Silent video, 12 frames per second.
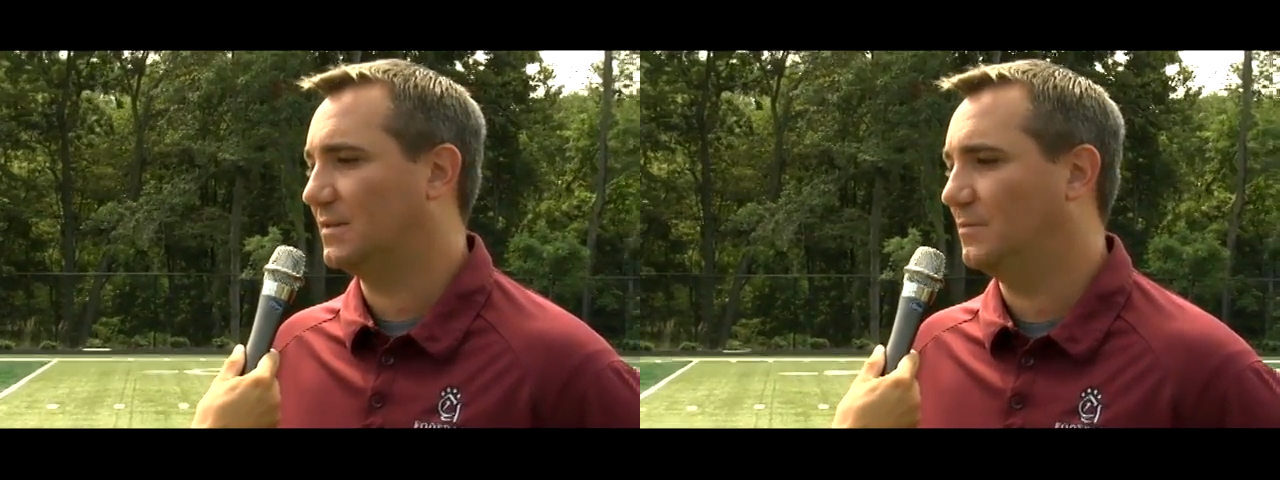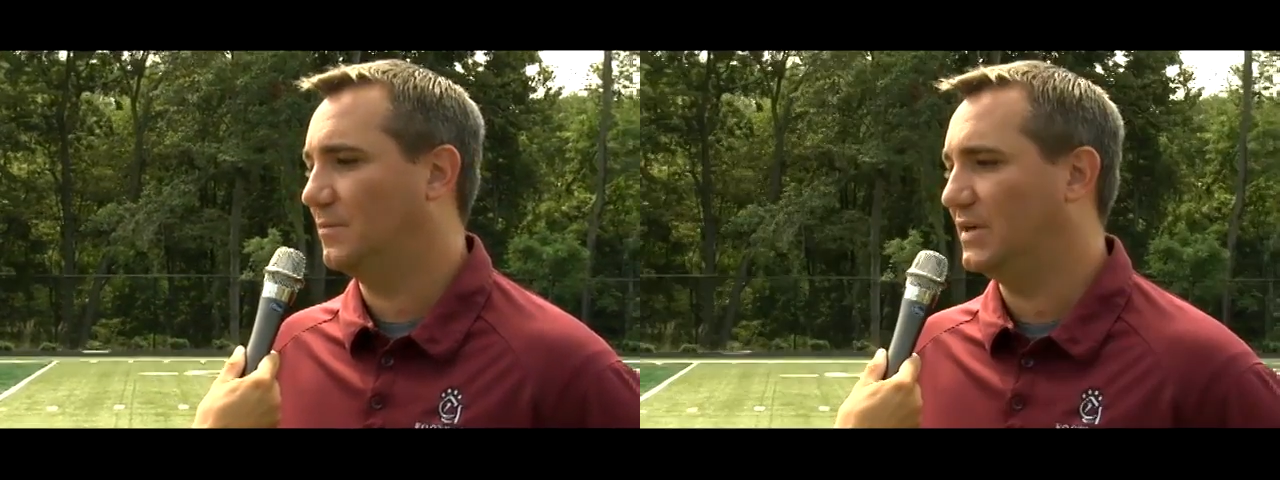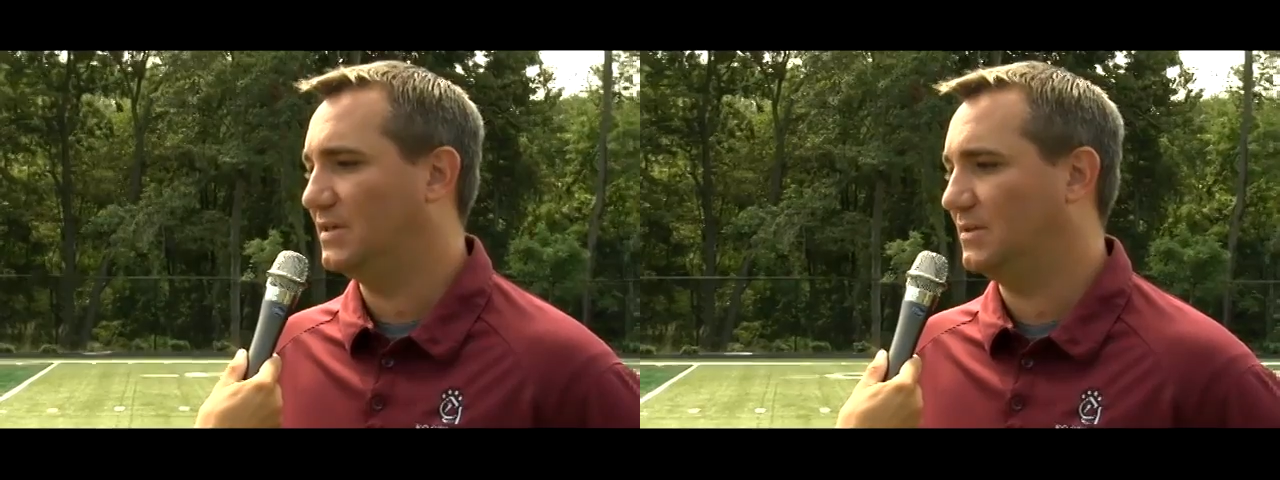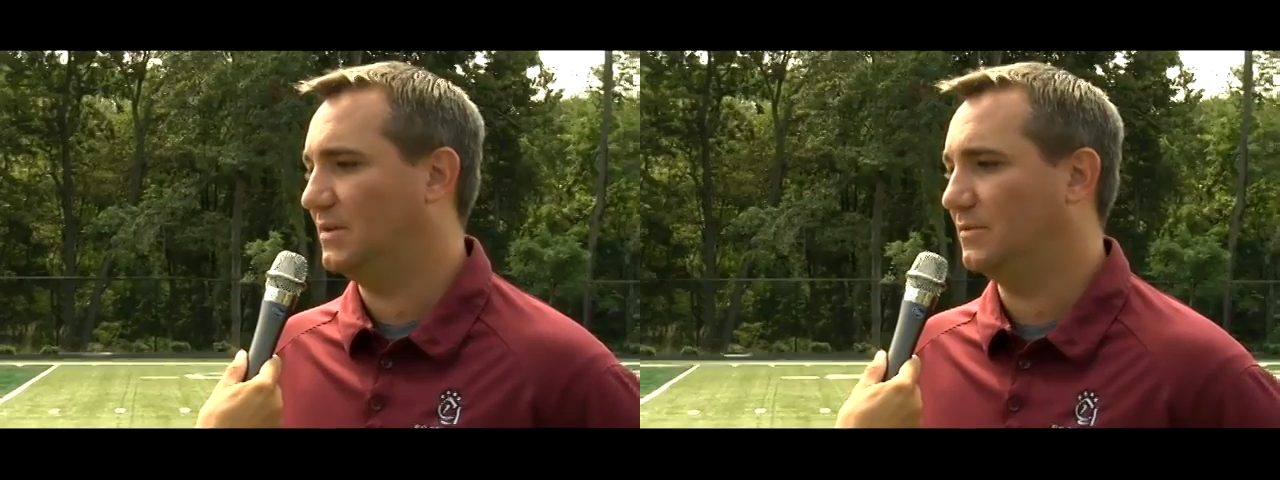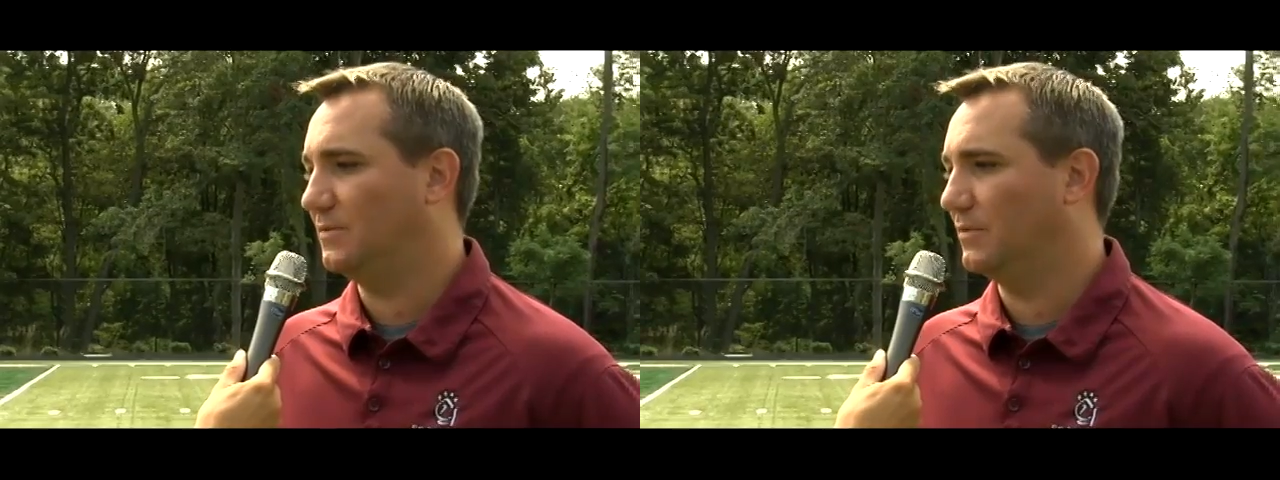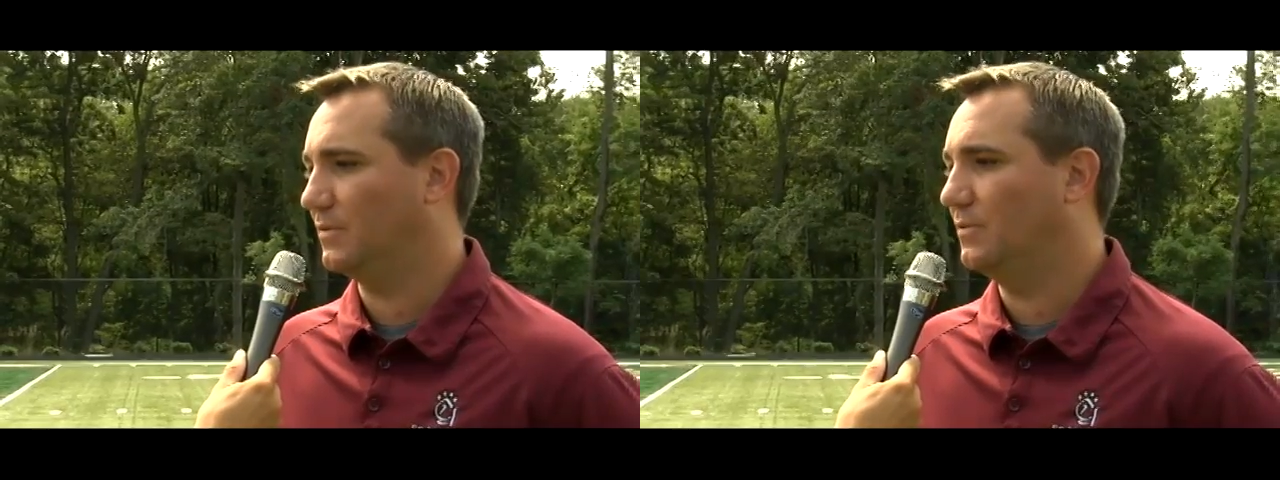bus there,
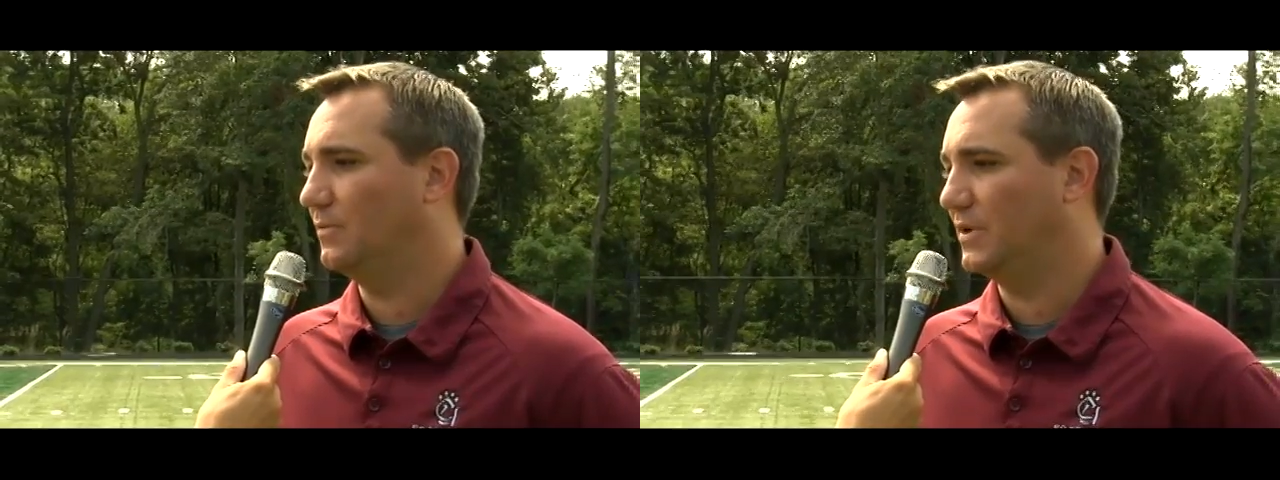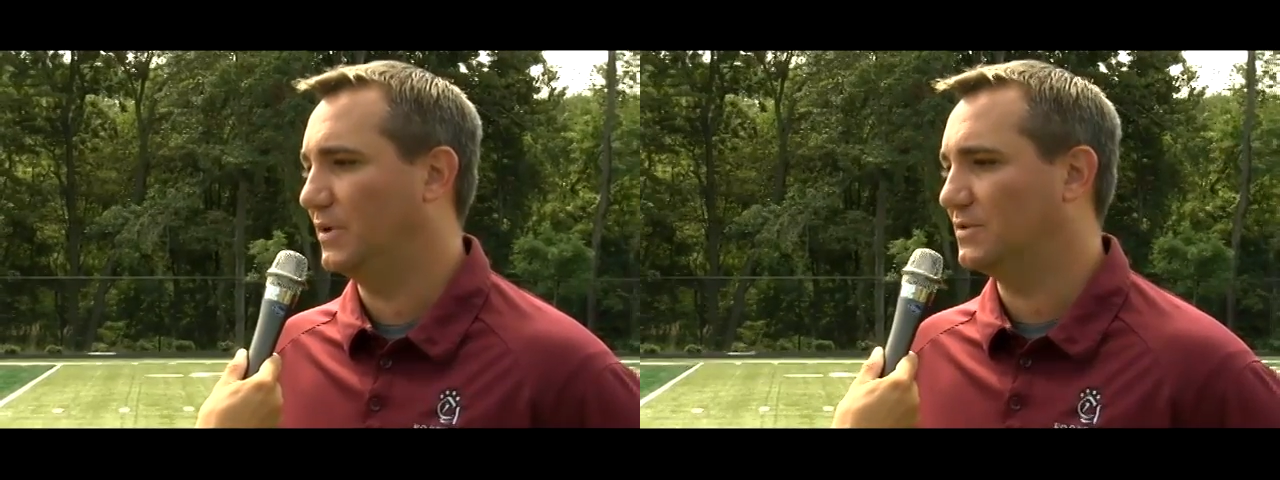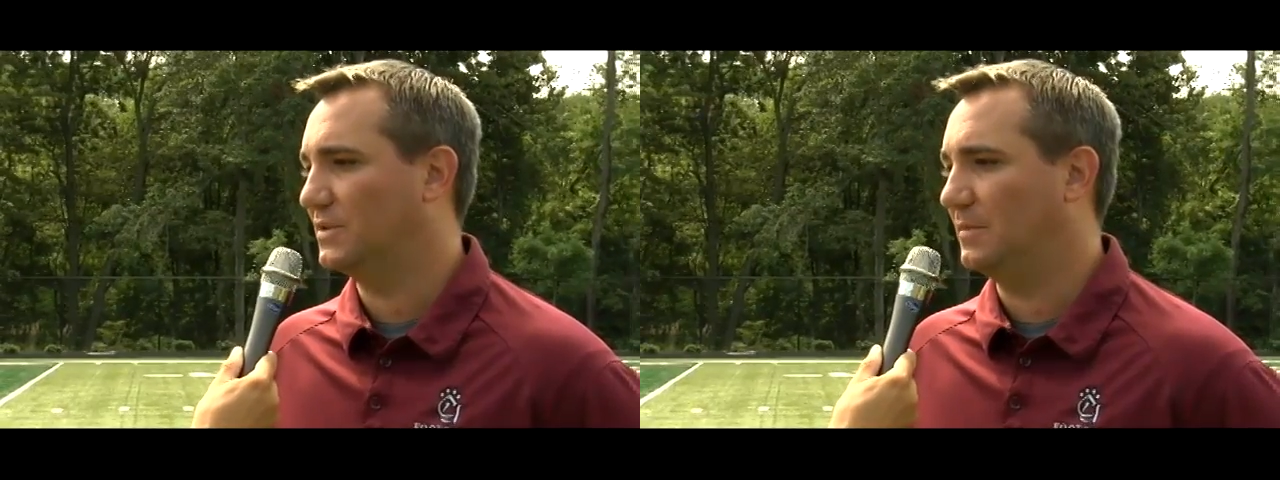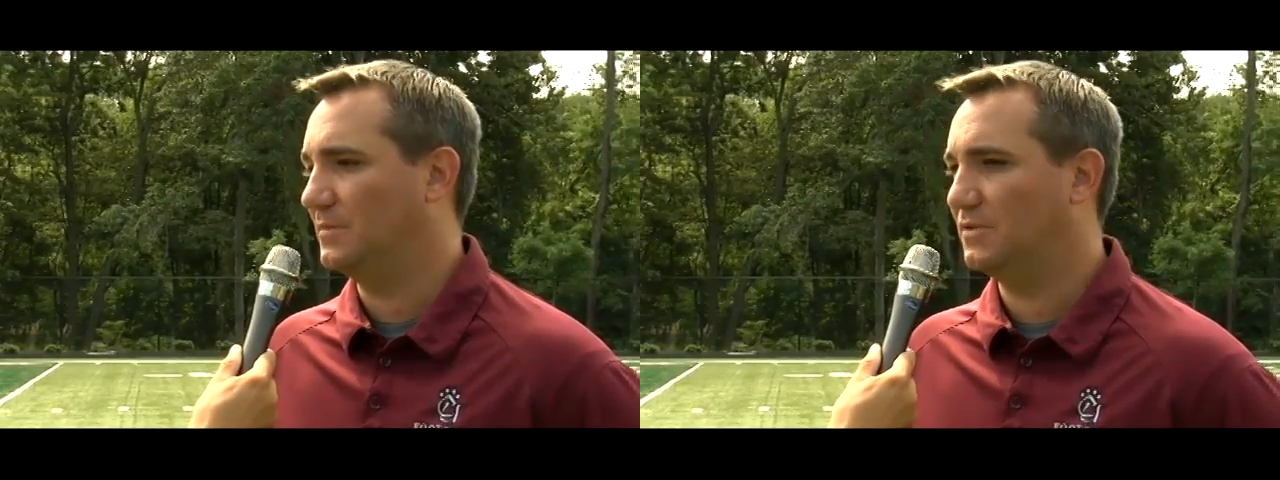we were going to win those games.